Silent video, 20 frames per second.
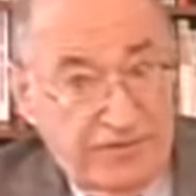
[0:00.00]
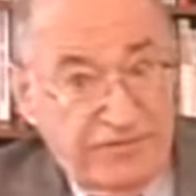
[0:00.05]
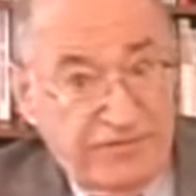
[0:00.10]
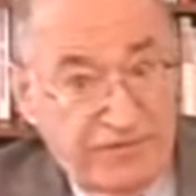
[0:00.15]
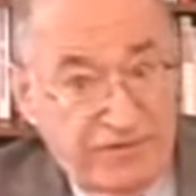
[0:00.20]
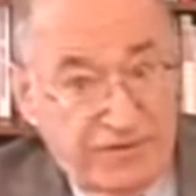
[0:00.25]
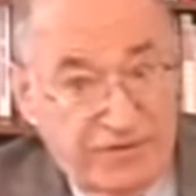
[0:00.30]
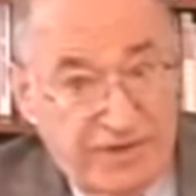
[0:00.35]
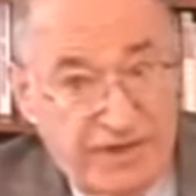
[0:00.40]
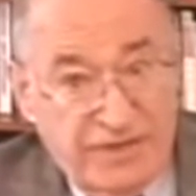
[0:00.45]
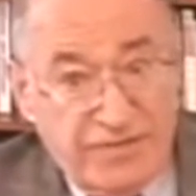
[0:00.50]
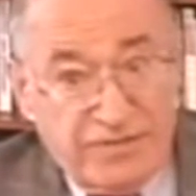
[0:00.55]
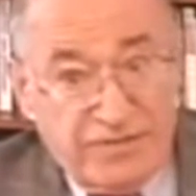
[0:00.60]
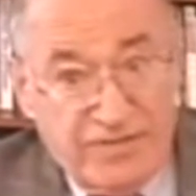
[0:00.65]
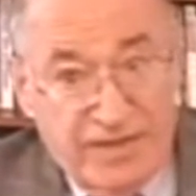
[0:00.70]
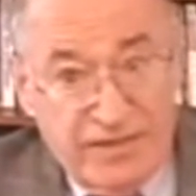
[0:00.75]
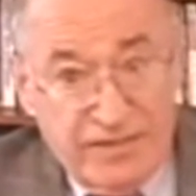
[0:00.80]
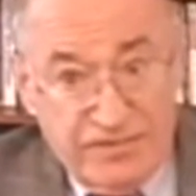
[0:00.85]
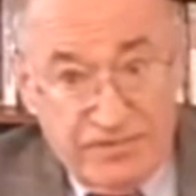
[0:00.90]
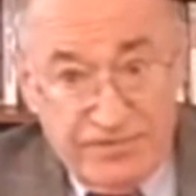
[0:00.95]
infant deaths
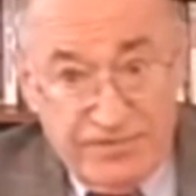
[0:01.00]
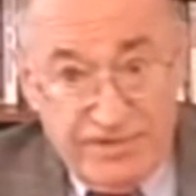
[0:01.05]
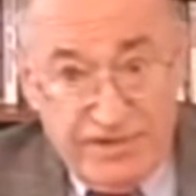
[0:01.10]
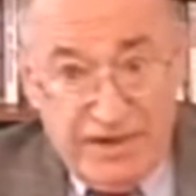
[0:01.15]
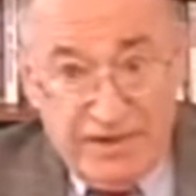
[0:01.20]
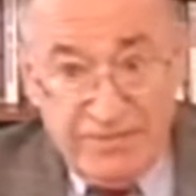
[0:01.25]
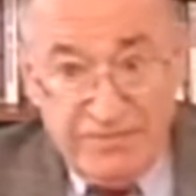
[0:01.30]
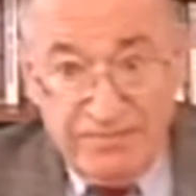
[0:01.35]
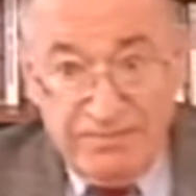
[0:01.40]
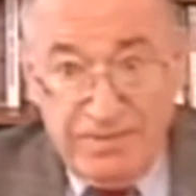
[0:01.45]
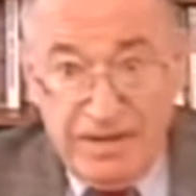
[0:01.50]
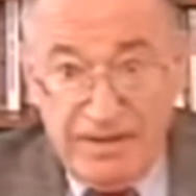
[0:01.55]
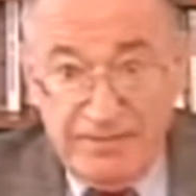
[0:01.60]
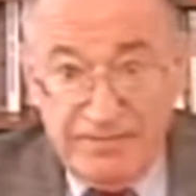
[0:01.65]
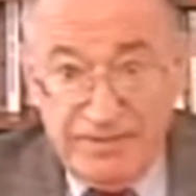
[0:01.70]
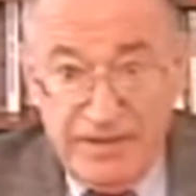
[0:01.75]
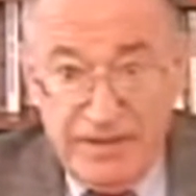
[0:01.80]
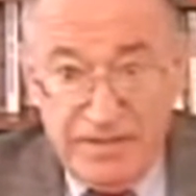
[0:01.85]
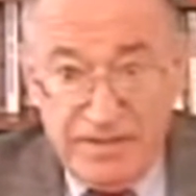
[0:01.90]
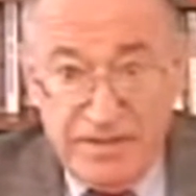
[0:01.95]
as a result of bomb
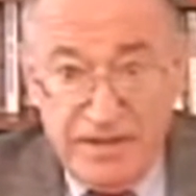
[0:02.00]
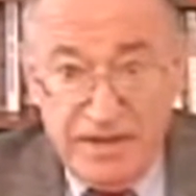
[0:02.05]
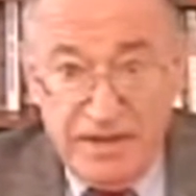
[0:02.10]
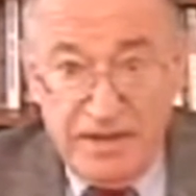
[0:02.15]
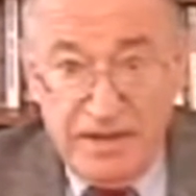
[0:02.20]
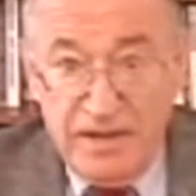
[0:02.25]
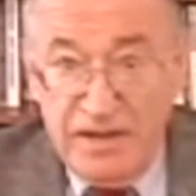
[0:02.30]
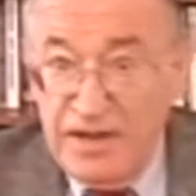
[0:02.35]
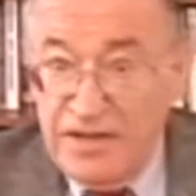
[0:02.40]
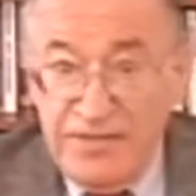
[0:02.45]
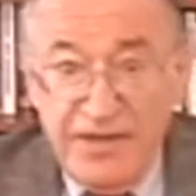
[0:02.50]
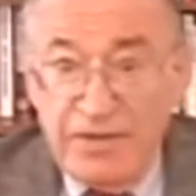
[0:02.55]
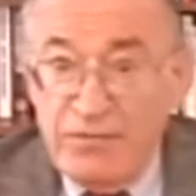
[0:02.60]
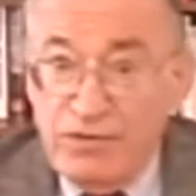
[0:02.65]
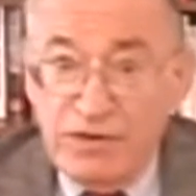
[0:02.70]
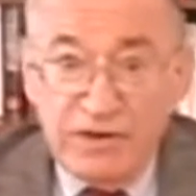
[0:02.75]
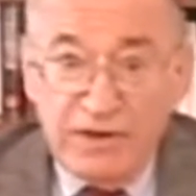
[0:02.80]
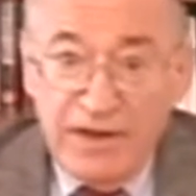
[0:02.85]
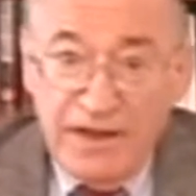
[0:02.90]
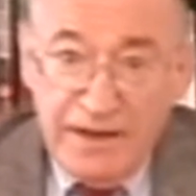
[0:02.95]
testing, they
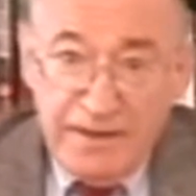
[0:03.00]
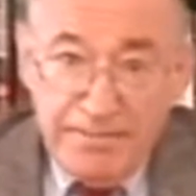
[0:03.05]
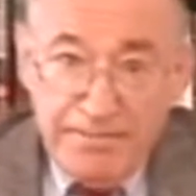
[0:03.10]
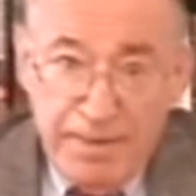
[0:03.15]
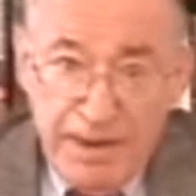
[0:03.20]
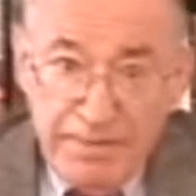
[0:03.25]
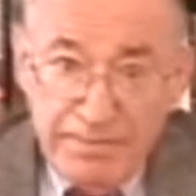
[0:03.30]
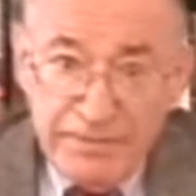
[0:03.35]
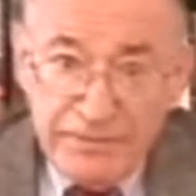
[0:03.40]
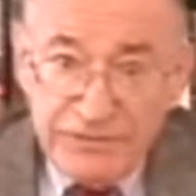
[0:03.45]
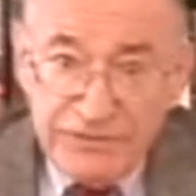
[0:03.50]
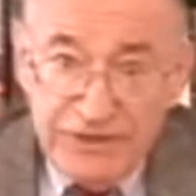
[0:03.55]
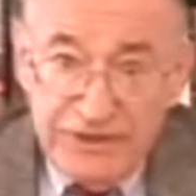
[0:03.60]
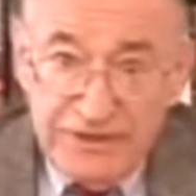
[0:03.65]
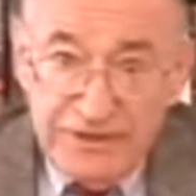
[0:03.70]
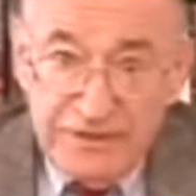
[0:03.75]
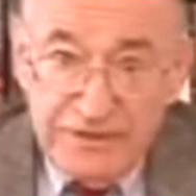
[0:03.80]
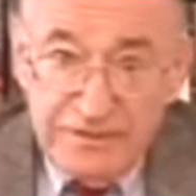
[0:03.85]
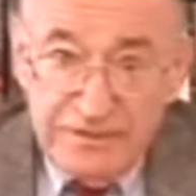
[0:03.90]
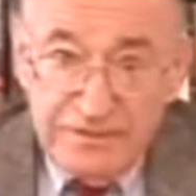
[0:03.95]
wouldn't let him publish
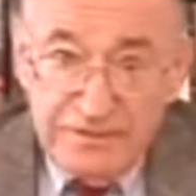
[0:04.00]
it.